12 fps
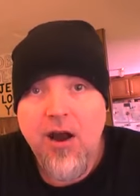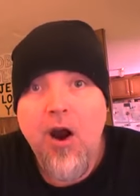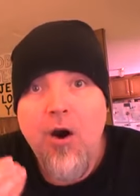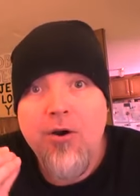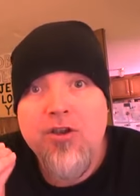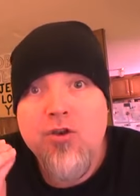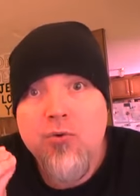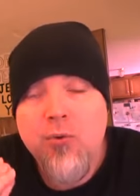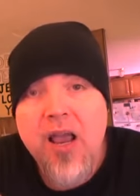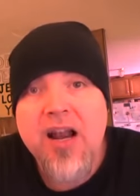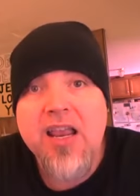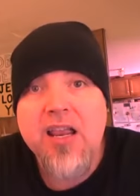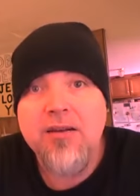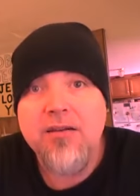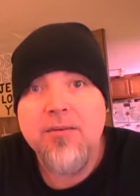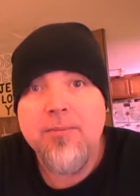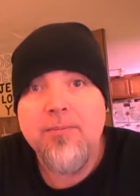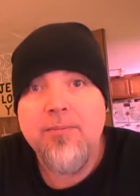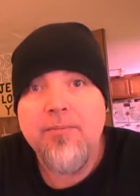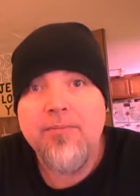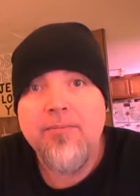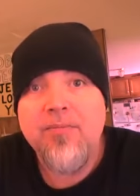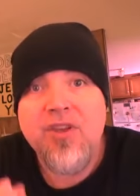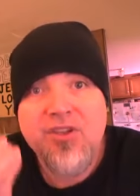Are you ready
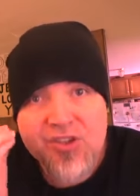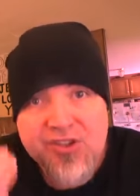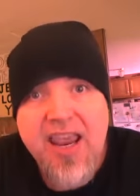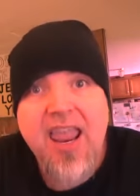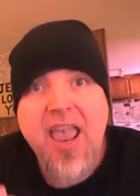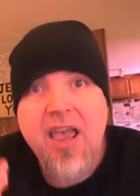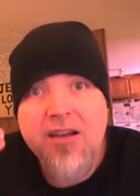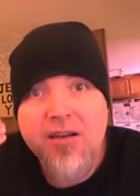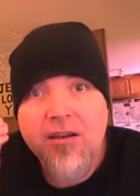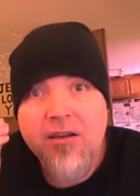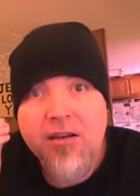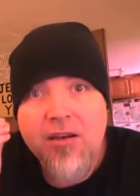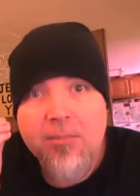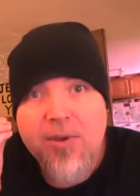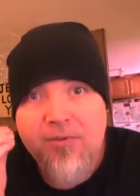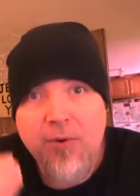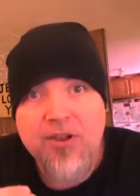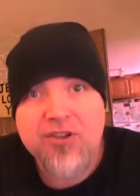to stand before